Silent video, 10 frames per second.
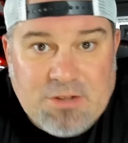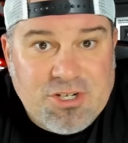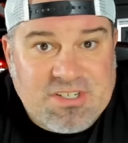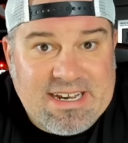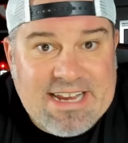
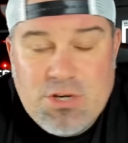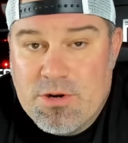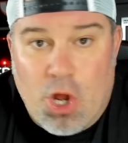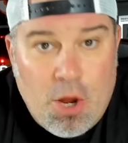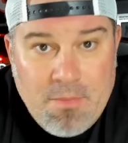just like I do
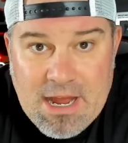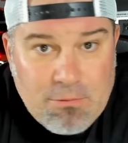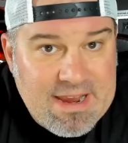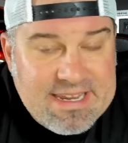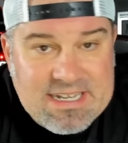in all my
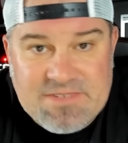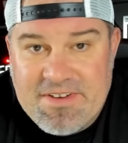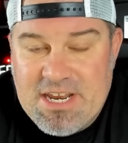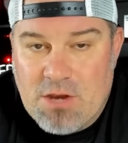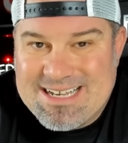rankings
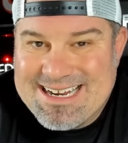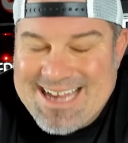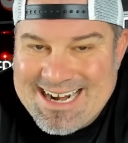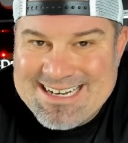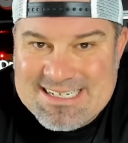videos, I
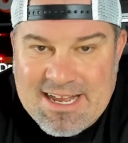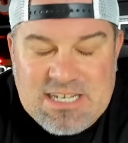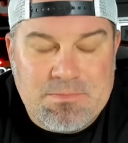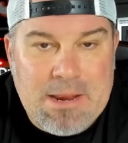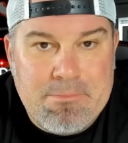gotta
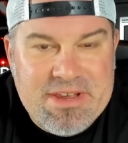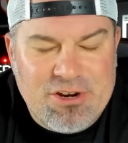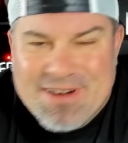discuss my bigger